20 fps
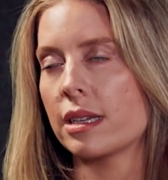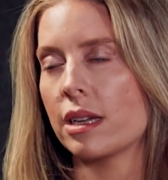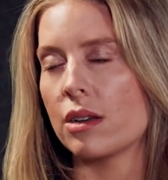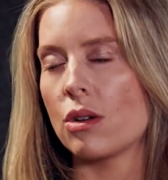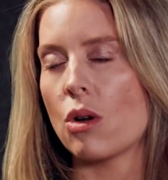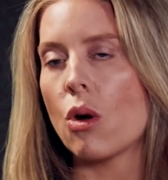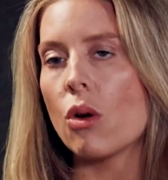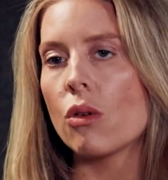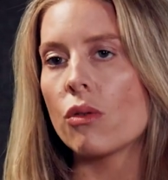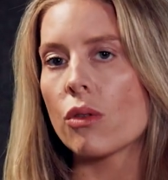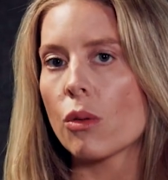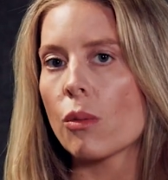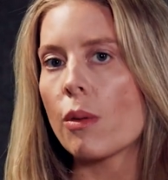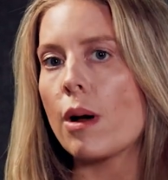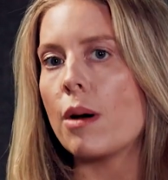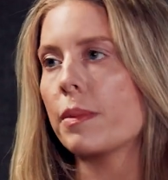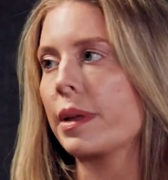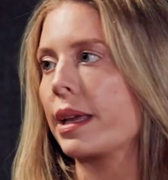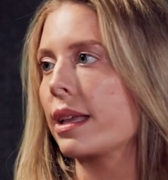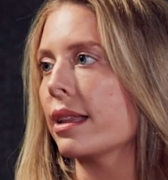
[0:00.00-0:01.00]
And
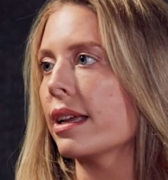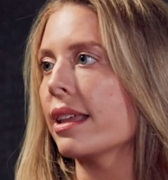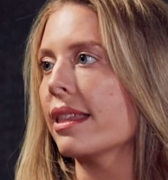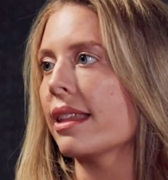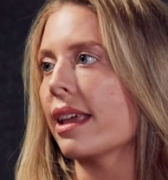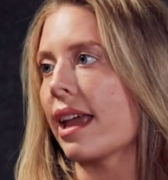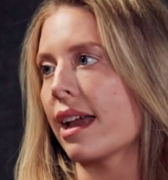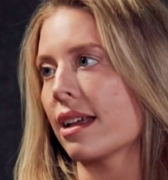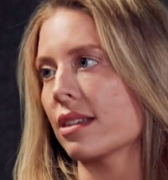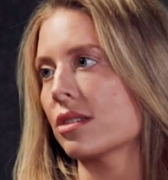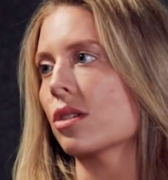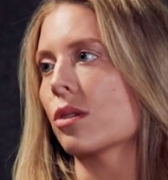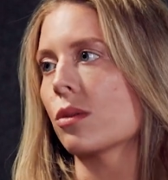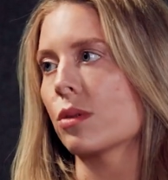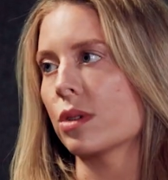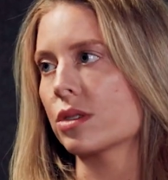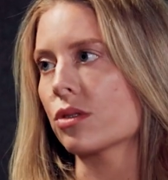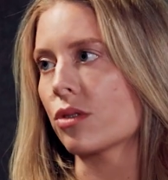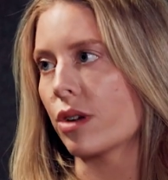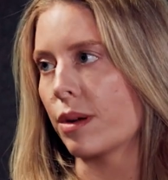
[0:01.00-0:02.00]
overwhelmingly, the answer
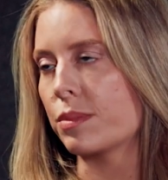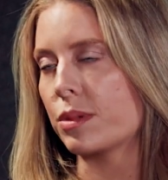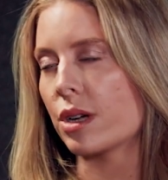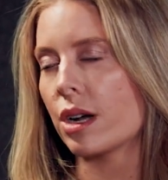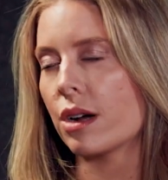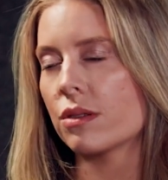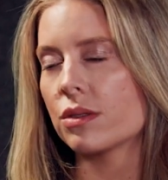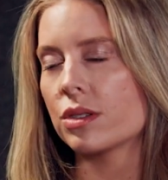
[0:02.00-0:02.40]
was crypto.